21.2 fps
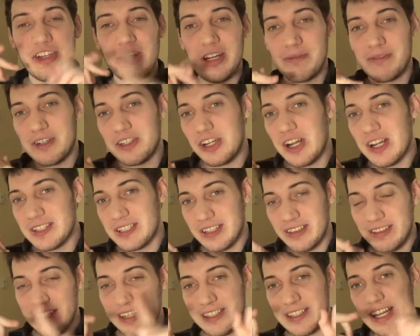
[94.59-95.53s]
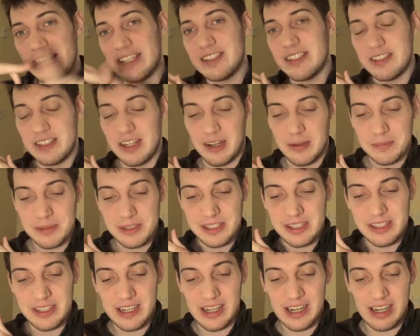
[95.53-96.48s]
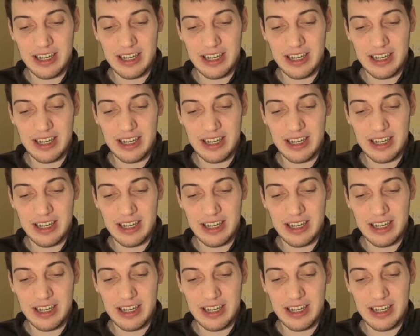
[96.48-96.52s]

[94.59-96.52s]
Jennifer Jason Leigh, Tessa Thompson,